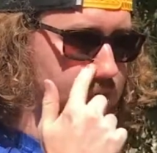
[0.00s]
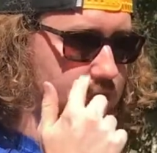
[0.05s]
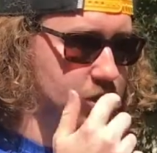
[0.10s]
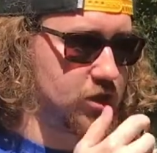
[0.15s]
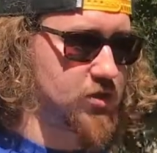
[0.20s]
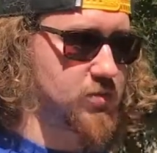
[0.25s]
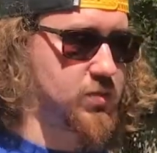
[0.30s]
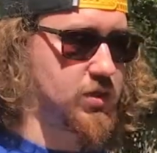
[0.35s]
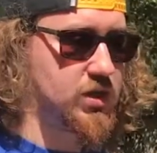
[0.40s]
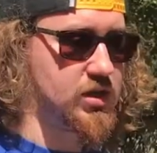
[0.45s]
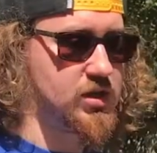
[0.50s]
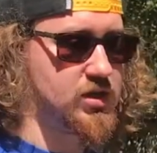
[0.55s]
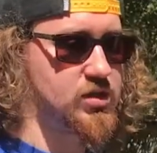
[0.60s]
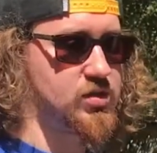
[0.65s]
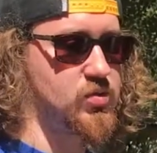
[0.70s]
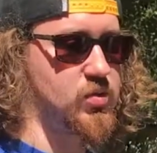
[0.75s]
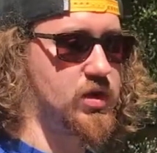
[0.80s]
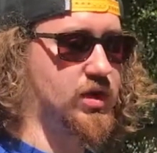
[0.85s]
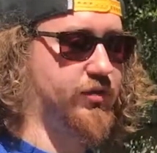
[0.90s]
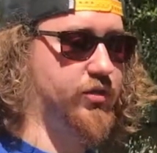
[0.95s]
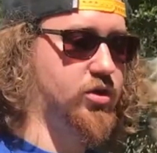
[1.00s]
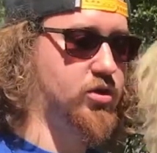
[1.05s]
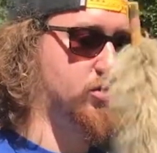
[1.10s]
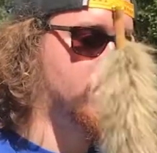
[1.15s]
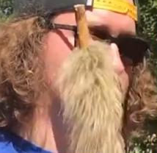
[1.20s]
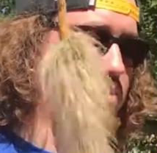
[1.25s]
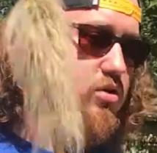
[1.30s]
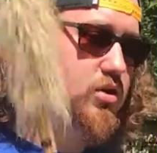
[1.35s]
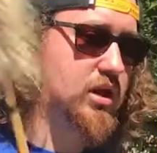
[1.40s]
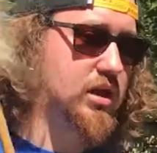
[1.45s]
Just because whenever you
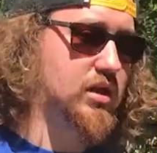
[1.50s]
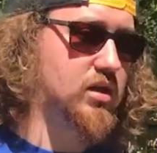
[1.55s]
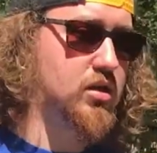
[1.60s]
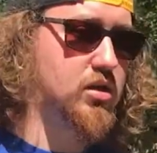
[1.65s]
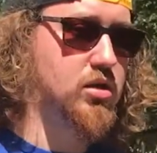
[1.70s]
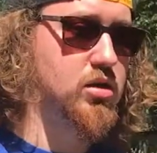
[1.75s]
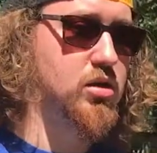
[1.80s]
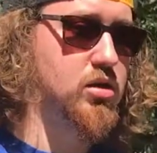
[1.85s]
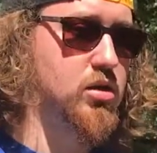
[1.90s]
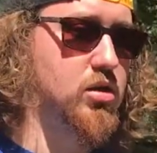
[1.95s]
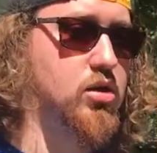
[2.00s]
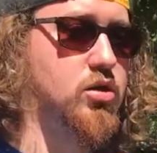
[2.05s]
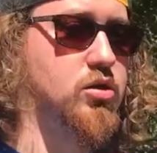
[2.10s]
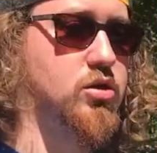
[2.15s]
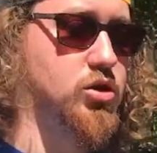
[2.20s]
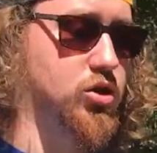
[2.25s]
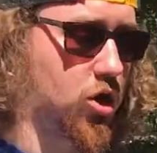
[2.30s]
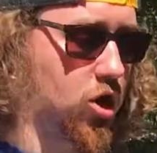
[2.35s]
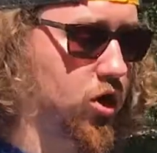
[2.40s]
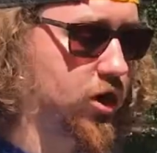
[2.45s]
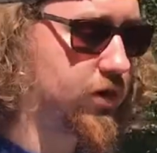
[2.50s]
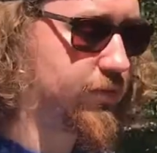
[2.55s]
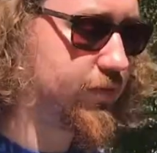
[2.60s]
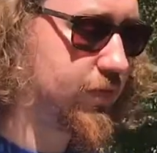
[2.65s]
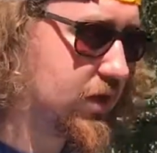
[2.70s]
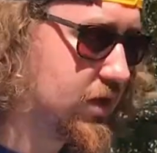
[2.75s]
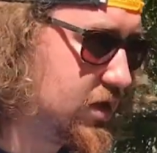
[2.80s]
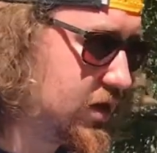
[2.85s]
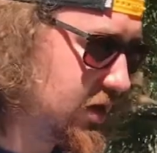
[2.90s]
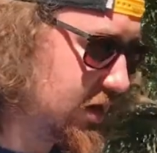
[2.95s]
do hit the target,
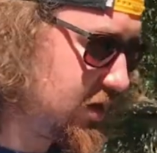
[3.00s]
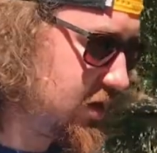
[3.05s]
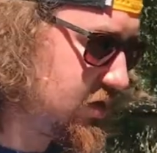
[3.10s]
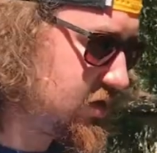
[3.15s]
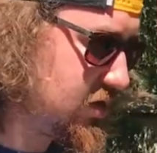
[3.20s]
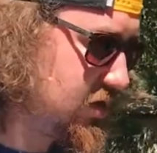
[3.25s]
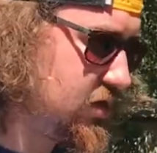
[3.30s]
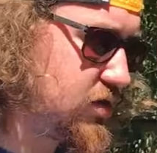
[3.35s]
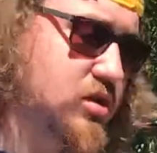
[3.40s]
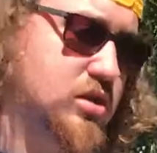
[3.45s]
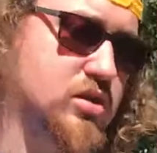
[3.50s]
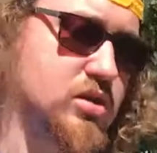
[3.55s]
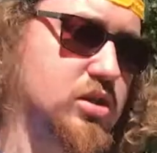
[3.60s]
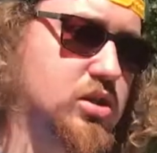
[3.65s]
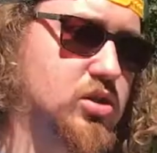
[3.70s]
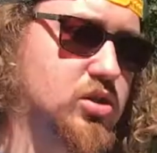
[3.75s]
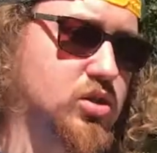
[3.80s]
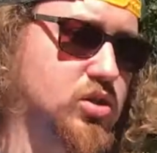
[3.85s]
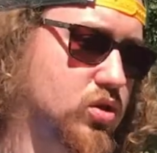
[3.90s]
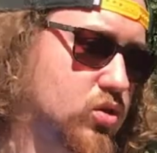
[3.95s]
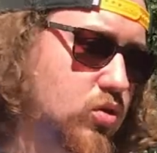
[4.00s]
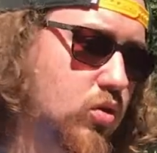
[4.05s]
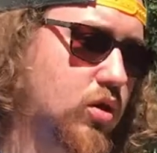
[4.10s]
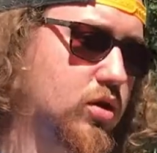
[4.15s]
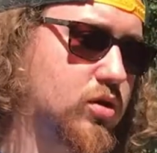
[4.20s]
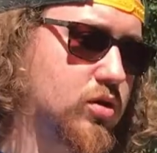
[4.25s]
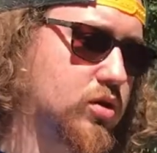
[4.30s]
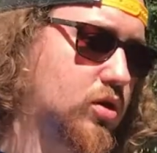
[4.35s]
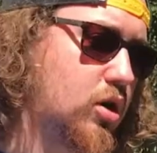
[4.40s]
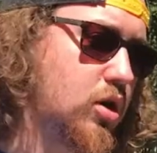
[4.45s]
it doesn't instantly
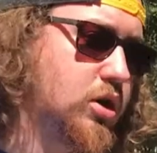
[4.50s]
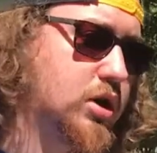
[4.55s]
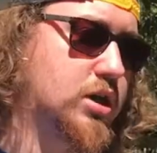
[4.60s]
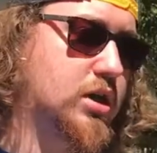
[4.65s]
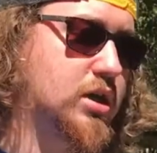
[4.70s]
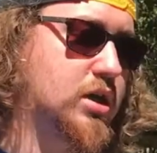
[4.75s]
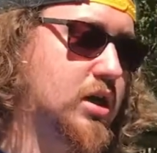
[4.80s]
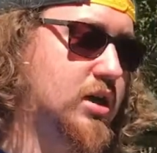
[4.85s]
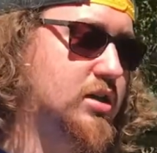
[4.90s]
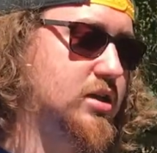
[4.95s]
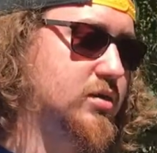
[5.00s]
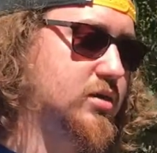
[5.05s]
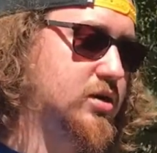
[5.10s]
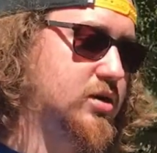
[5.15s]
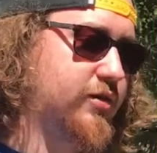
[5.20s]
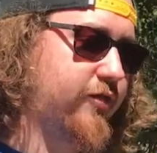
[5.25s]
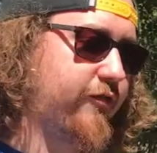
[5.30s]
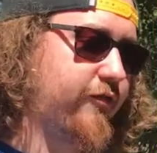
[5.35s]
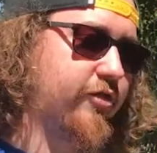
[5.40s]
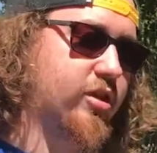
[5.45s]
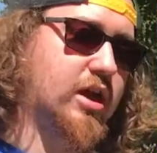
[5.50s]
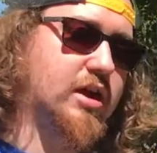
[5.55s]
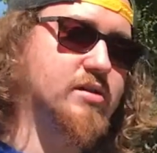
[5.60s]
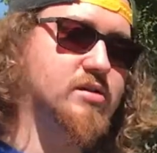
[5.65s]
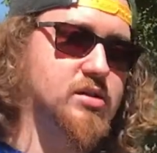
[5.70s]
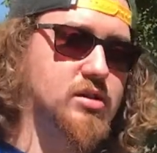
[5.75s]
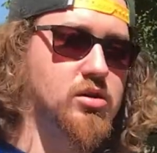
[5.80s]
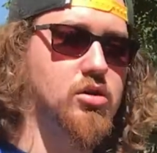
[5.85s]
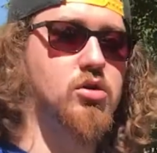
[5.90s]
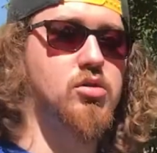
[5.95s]
destroy the target. It kind of
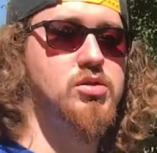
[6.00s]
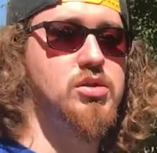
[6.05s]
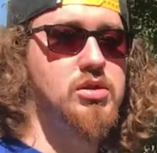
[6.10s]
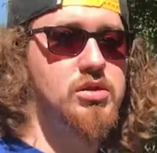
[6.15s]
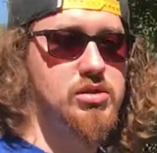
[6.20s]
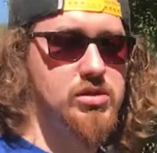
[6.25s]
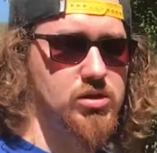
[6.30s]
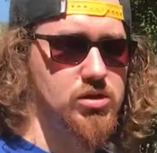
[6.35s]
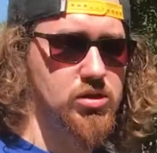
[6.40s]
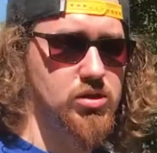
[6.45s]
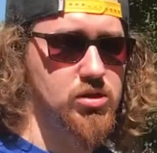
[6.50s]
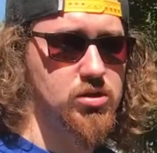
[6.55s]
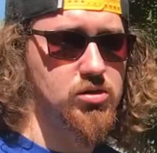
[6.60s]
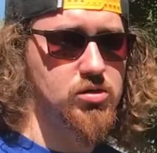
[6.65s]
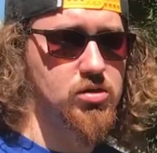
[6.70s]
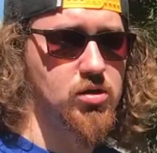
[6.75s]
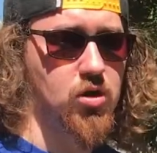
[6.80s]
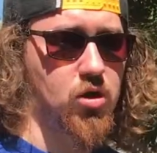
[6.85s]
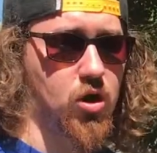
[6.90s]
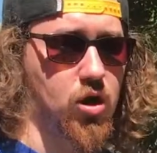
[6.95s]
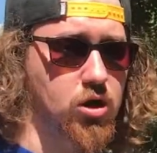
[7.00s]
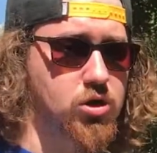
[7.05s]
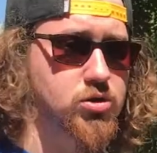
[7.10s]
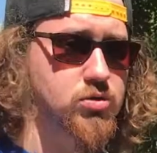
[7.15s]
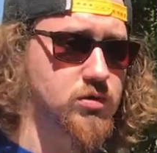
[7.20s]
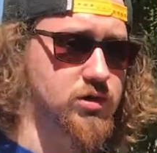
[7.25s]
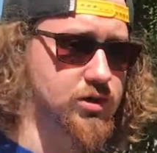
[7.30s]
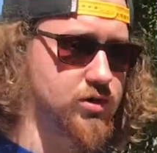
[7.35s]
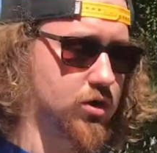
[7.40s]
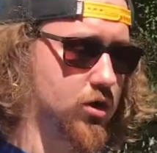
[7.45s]
deflects and goes into the
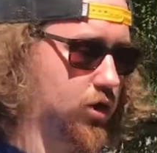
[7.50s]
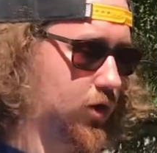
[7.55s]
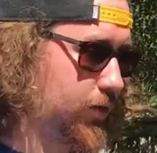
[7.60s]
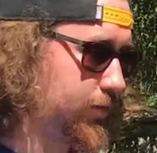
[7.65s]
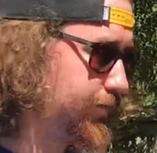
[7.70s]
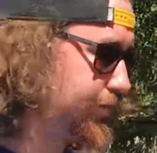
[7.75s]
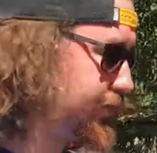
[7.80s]
archery target.